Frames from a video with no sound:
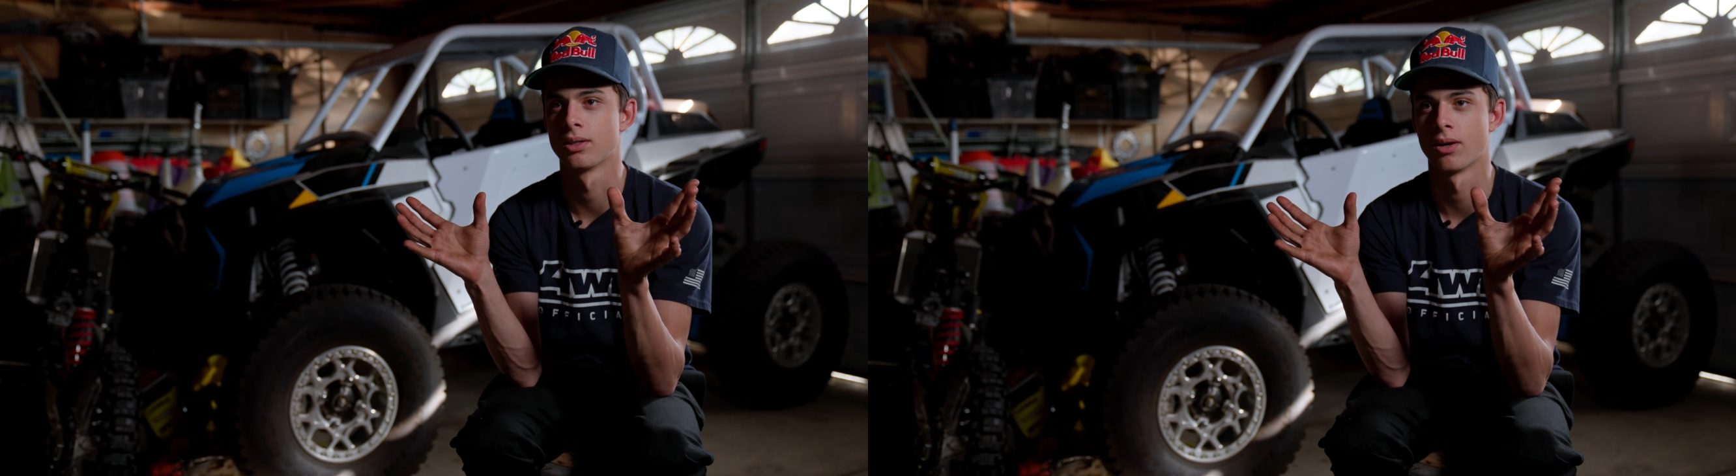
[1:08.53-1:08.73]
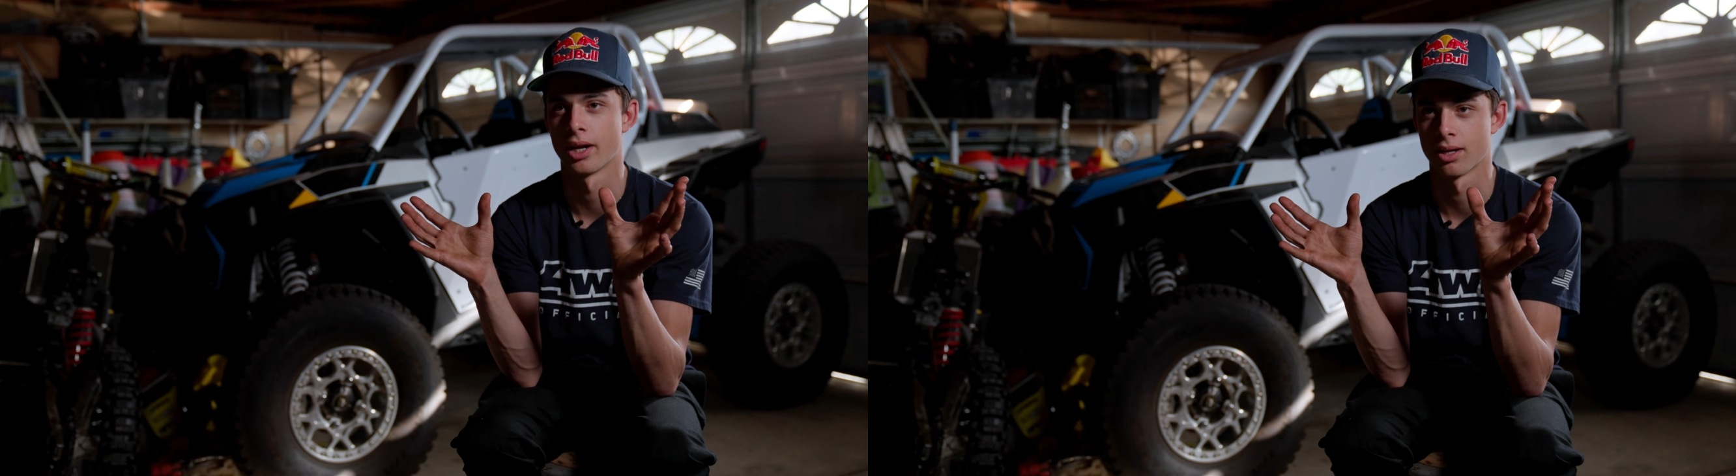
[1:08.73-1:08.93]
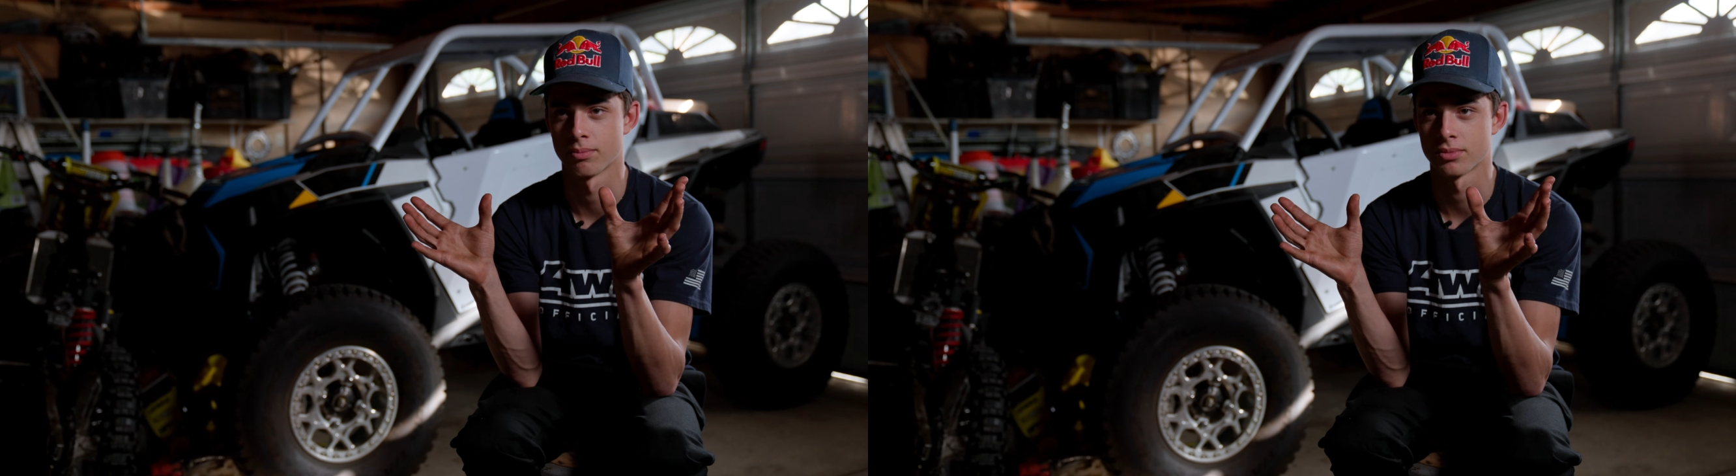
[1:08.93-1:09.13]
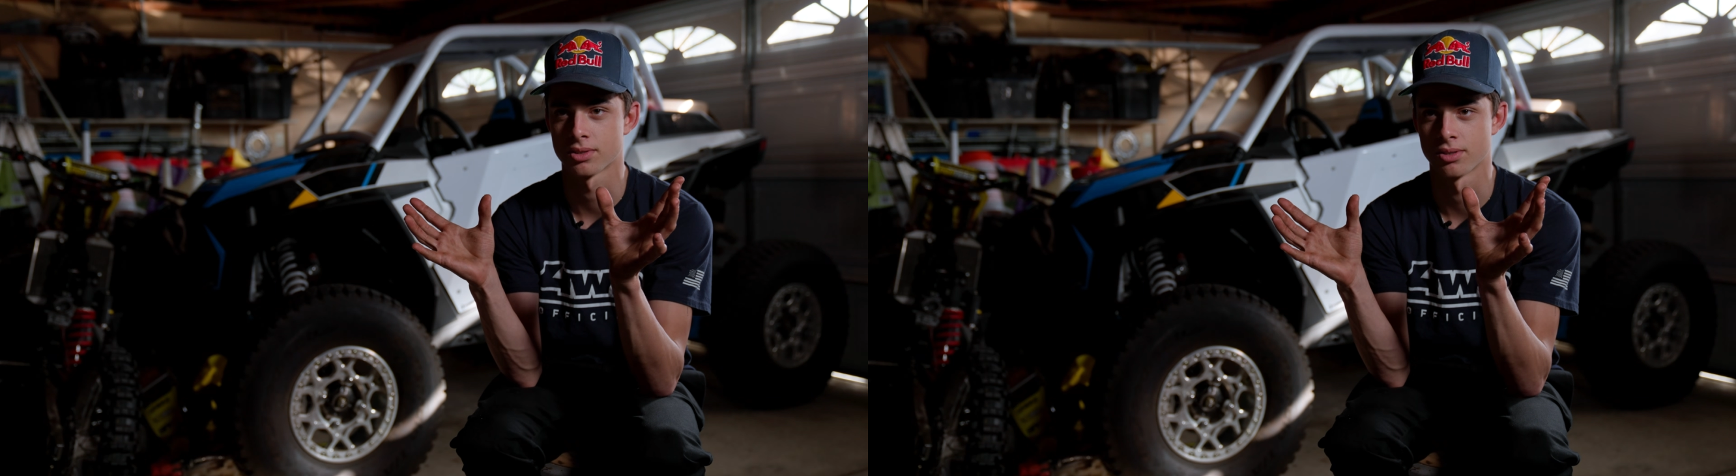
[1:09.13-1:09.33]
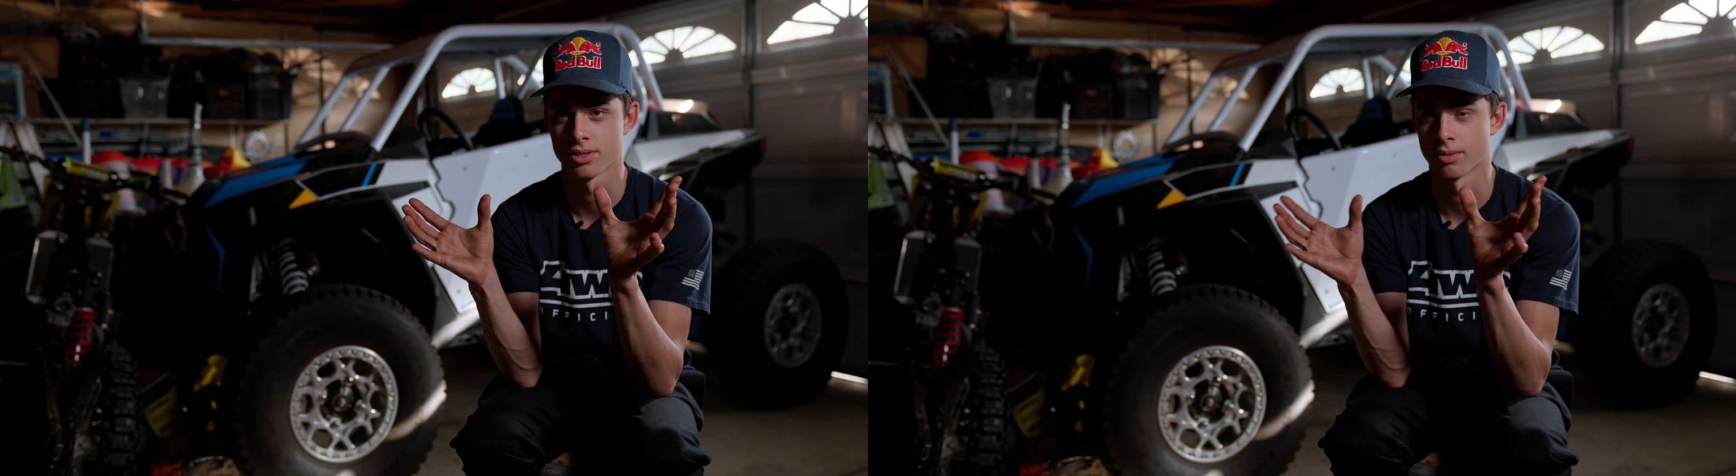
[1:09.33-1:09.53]
grams
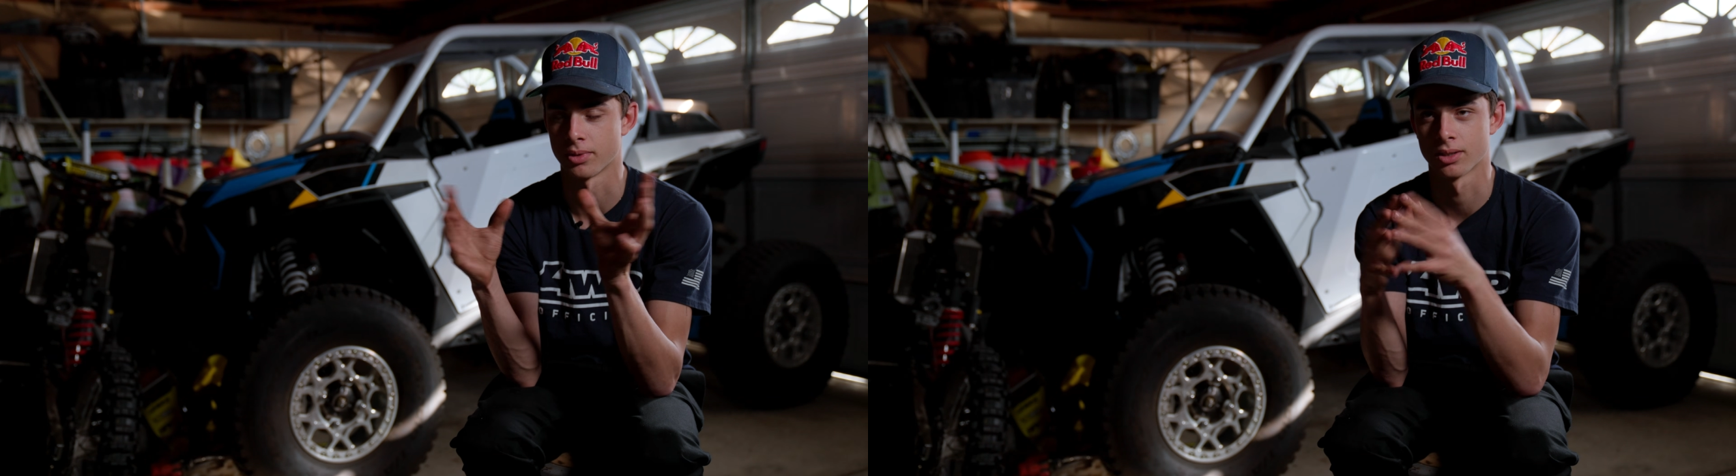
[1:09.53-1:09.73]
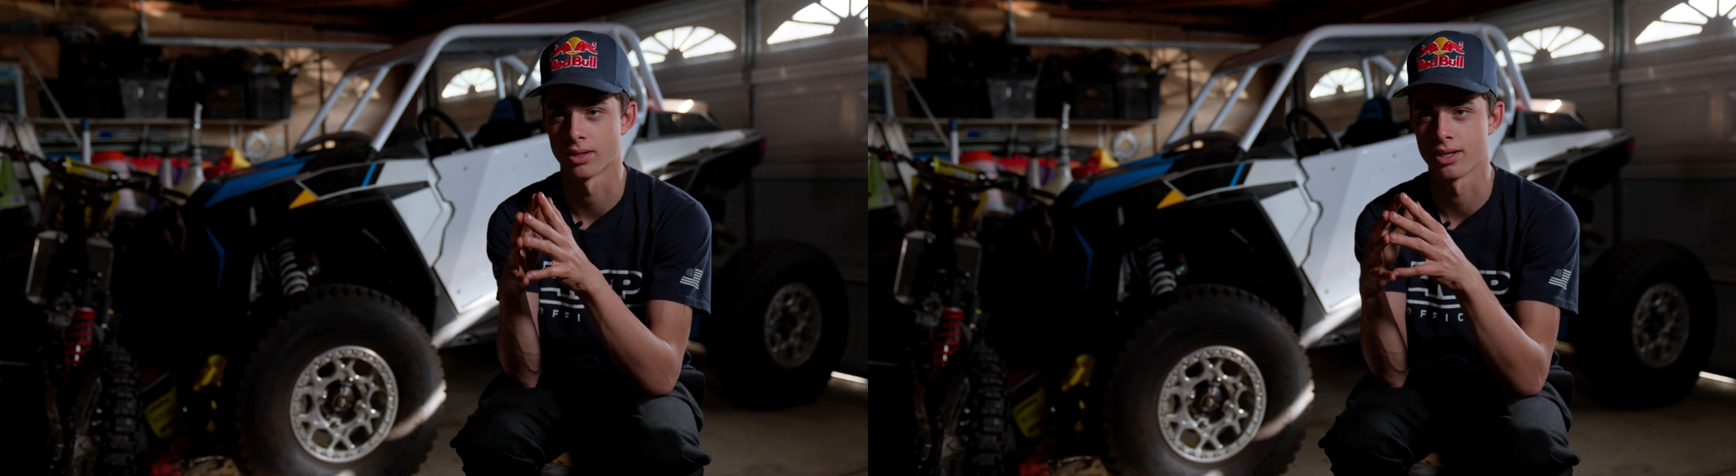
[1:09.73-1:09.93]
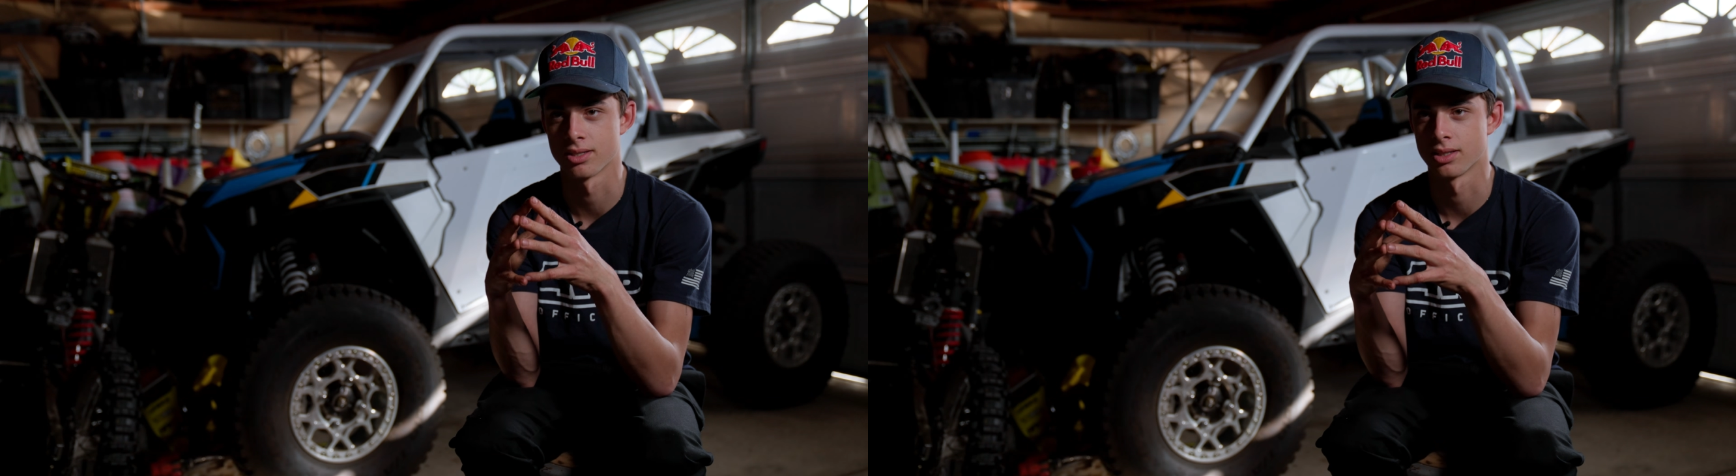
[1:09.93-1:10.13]
or something crazy,